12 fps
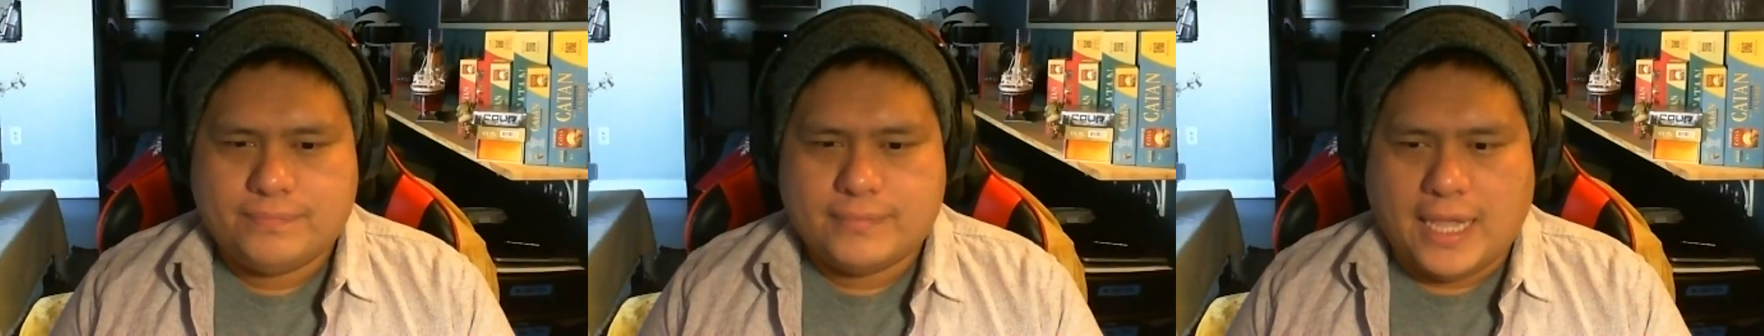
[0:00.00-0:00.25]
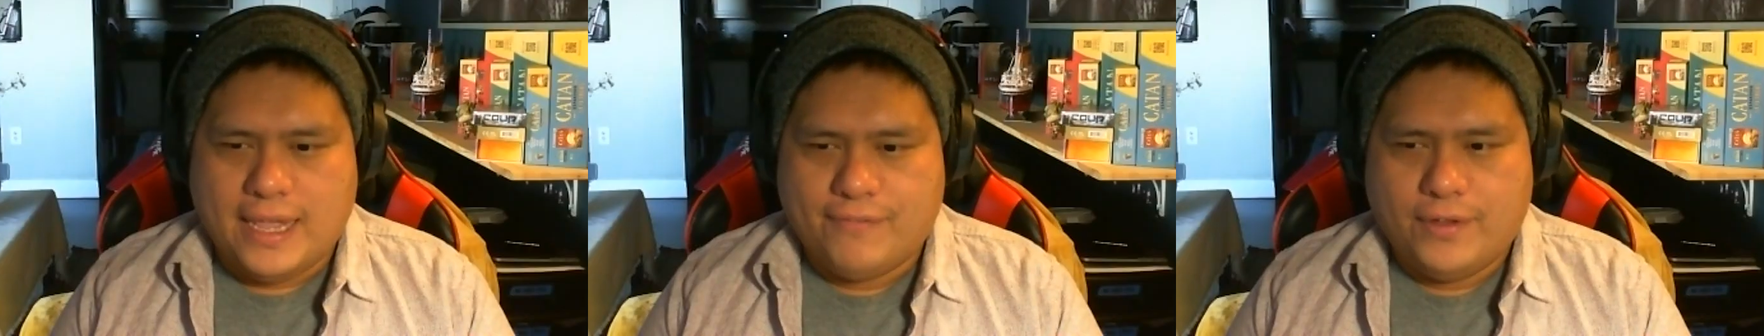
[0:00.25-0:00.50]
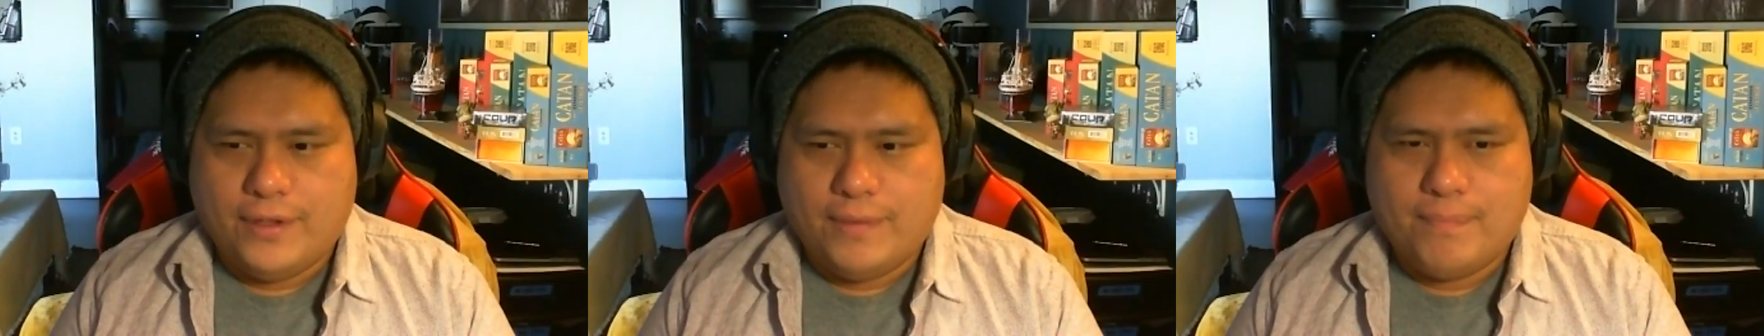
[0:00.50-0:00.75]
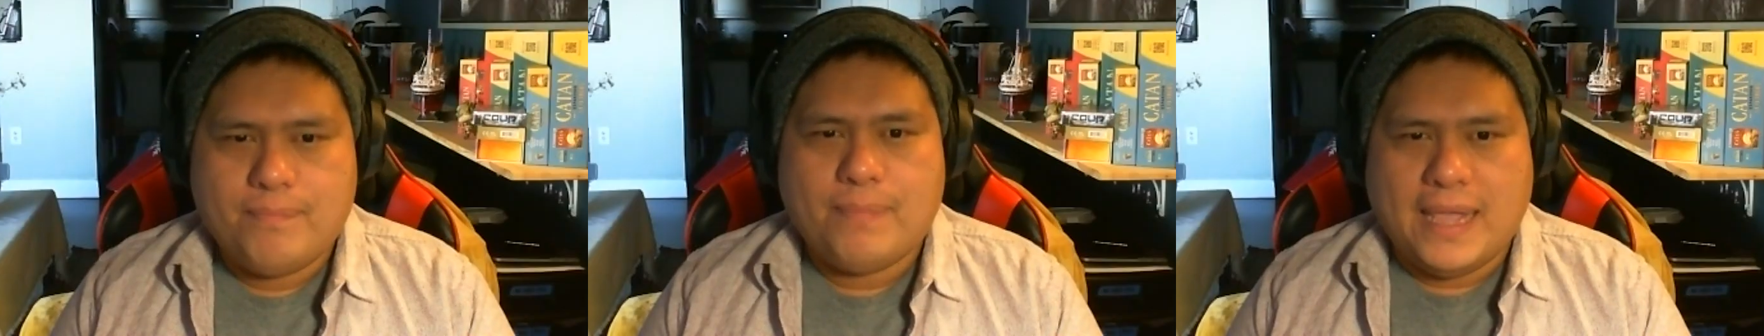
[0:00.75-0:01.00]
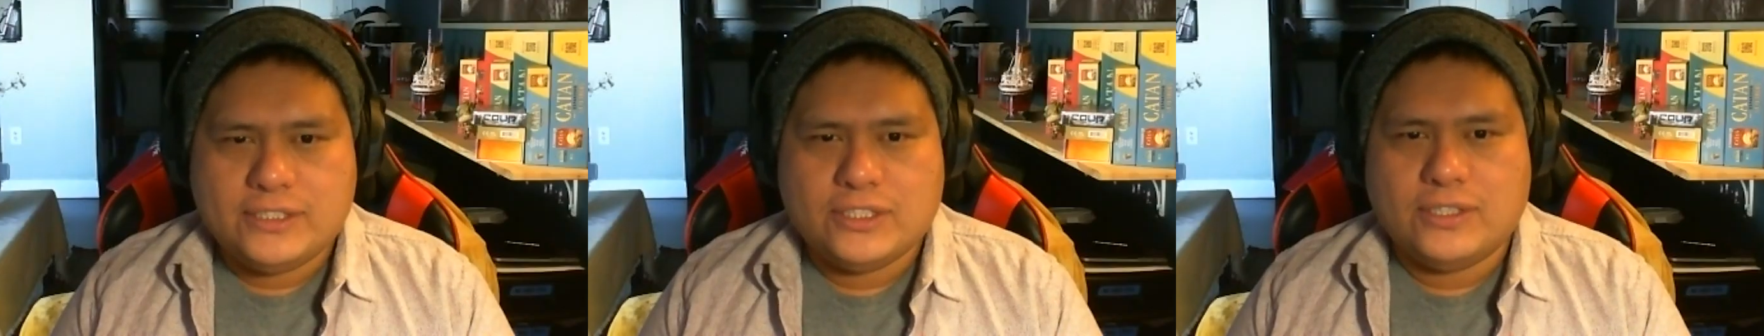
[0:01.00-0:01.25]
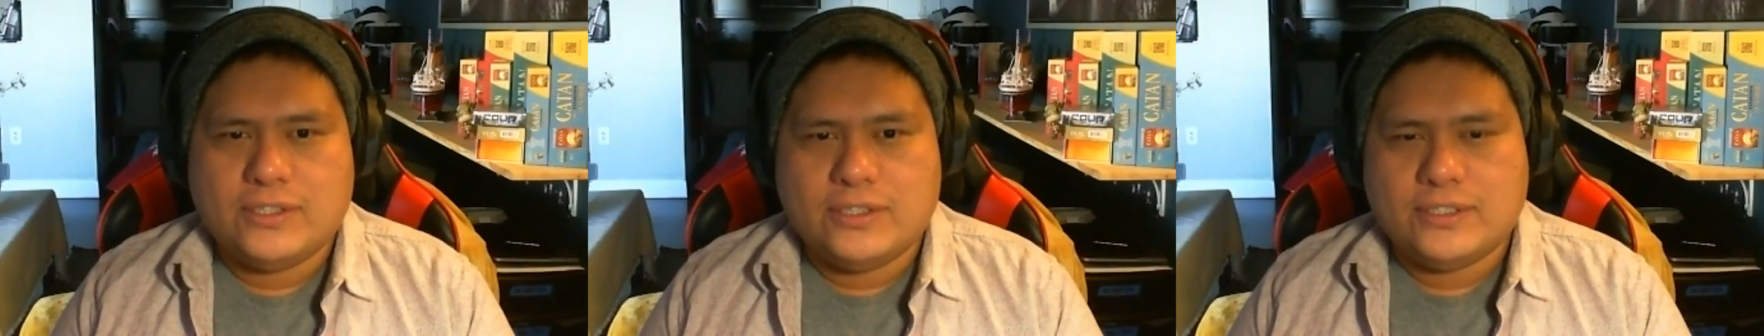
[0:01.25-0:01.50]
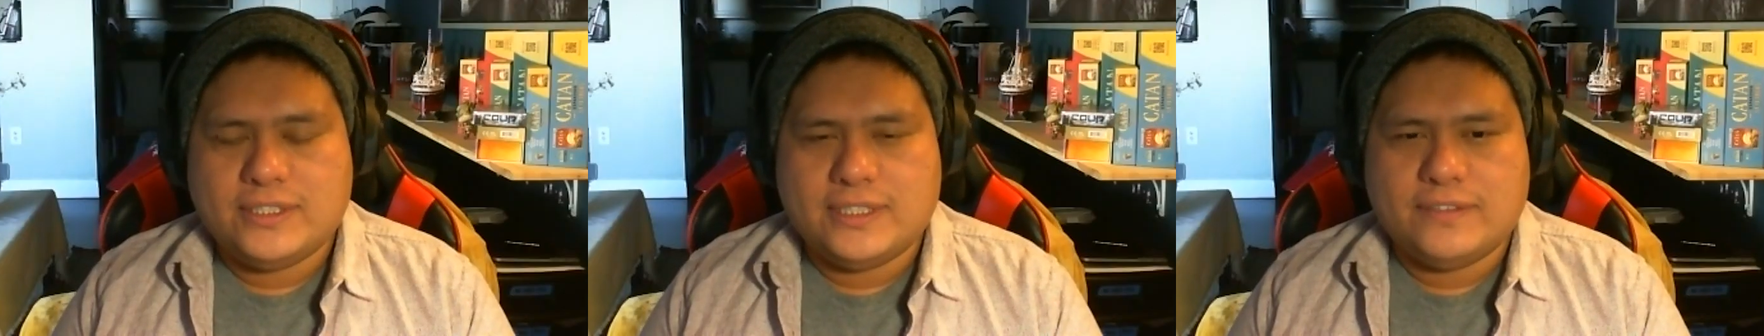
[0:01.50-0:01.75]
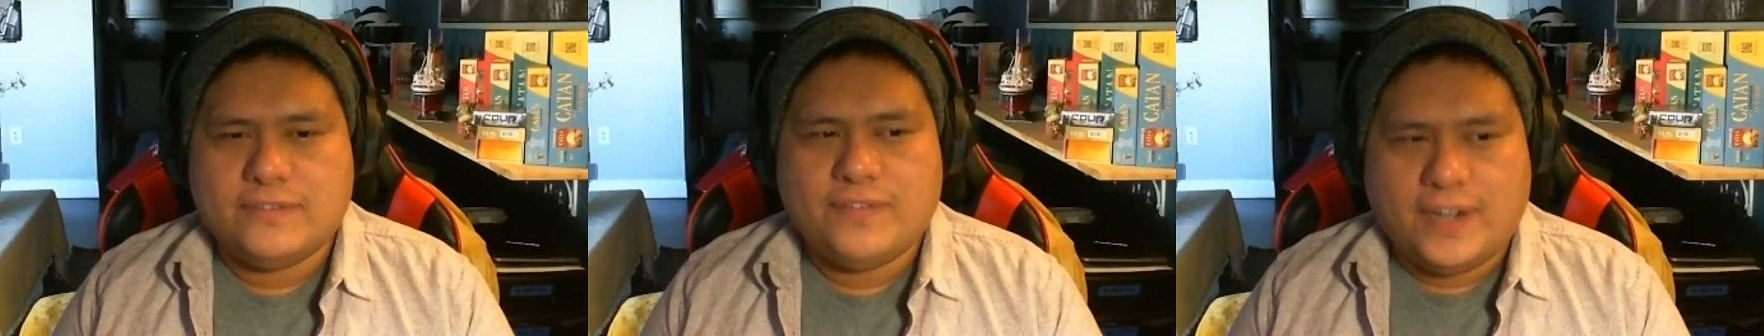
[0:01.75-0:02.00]
I have a bachelor's
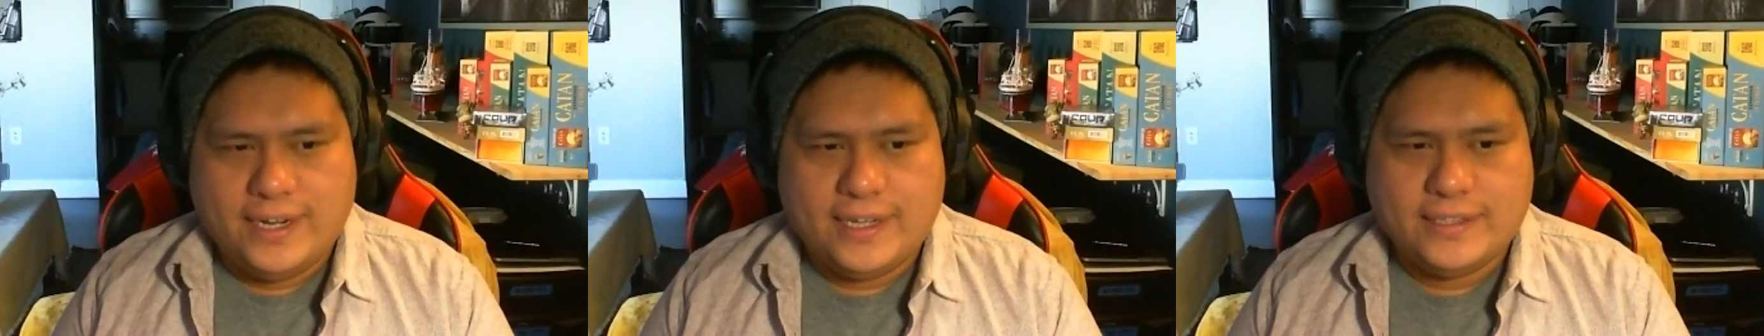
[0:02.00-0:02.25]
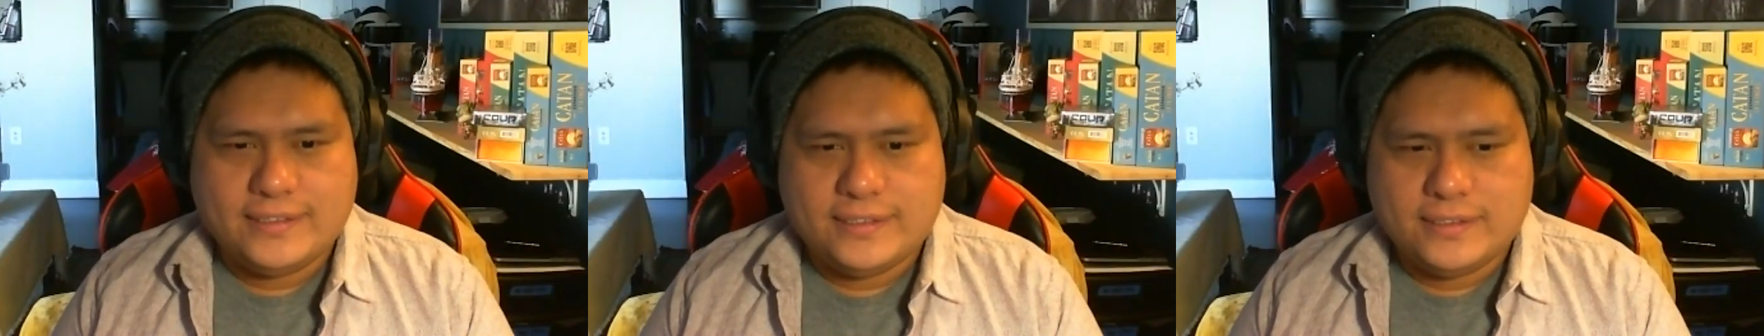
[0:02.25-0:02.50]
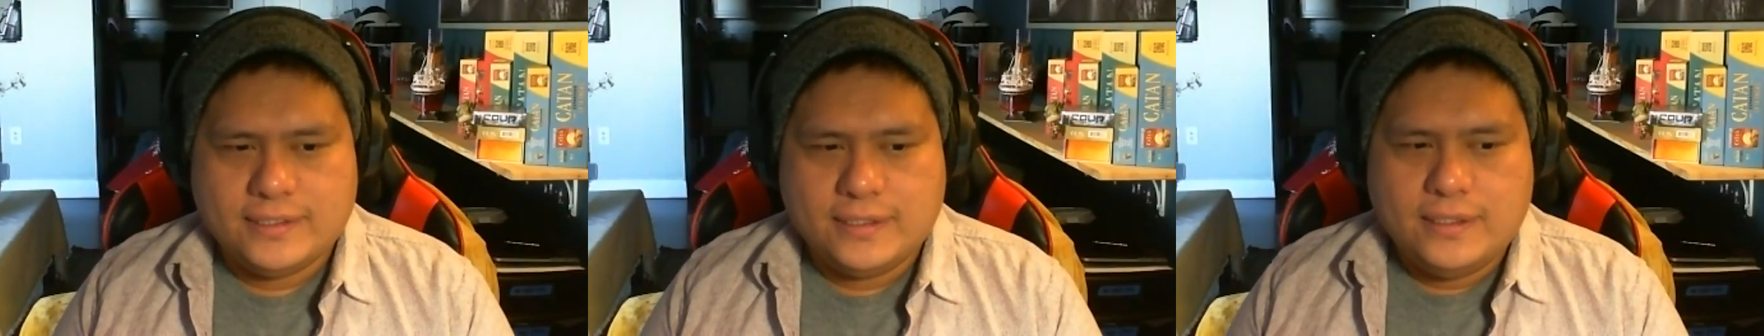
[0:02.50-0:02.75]
in finance